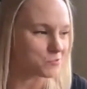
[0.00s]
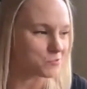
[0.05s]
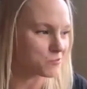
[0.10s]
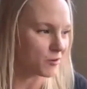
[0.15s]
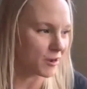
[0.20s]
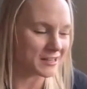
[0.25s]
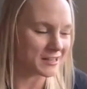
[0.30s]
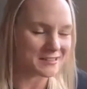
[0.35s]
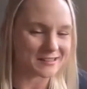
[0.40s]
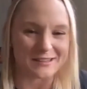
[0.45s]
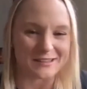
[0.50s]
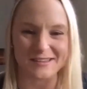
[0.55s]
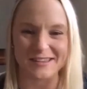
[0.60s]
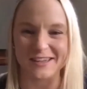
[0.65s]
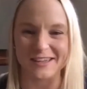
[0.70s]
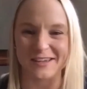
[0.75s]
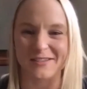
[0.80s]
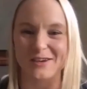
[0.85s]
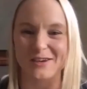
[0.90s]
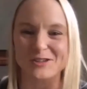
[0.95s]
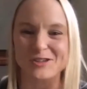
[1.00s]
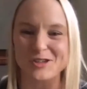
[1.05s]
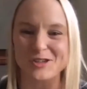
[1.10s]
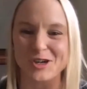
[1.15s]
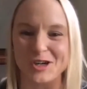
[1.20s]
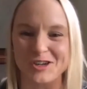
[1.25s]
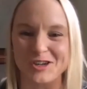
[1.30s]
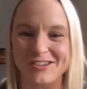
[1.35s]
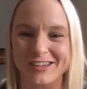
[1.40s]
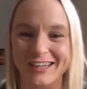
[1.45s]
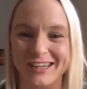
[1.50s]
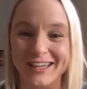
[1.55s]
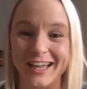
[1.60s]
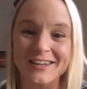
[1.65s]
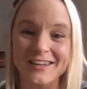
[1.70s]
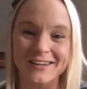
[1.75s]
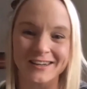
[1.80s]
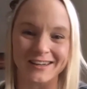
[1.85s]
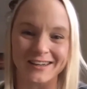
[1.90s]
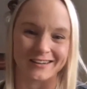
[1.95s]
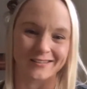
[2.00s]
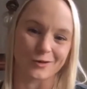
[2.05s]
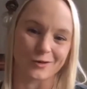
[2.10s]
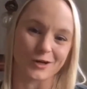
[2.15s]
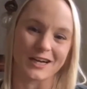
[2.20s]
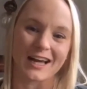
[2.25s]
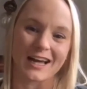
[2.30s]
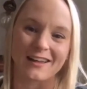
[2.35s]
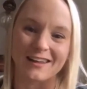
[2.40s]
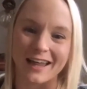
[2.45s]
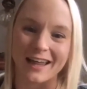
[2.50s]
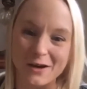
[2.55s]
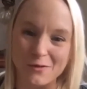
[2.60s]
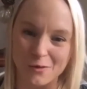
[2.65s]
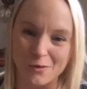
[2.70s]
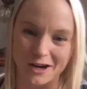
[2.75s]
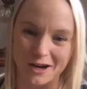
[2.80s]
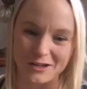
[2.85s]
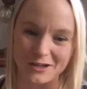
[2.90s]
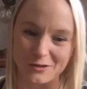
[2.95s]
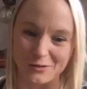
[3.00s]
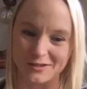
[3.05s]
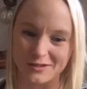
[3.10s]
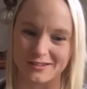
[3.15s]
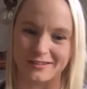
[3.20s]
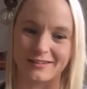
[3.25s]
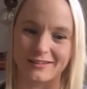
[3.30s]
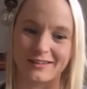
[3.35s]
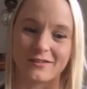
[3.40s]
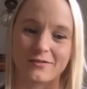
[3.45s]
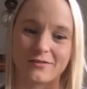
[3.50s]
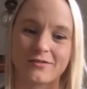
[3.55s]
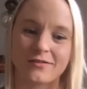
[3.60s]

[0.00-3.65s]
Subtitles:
prices that they're charged in London or in LA, where I used to live.